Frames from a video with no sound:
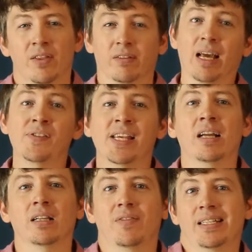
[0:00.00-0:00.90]
The life
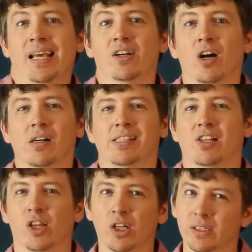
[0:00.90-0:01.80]
cycle of intent cards is a
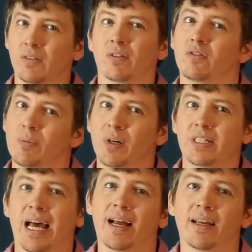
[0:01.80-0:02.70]
little different from your
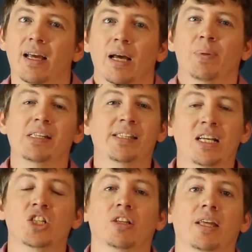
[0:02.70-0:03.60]
deck, but
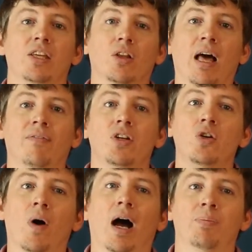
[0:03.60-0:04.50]
essentially you'll have a
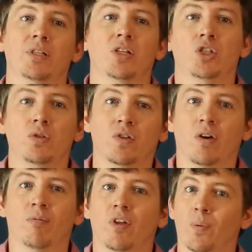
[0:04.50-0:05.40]
new option to choose
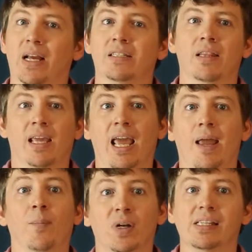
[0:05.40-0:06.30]
from for the rest of the
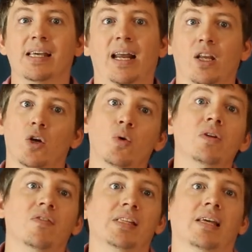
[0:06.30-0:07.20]
game when deciding who
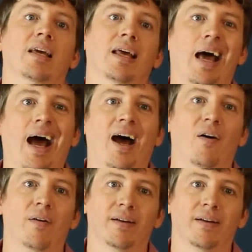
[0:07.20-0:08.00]
to visit and how.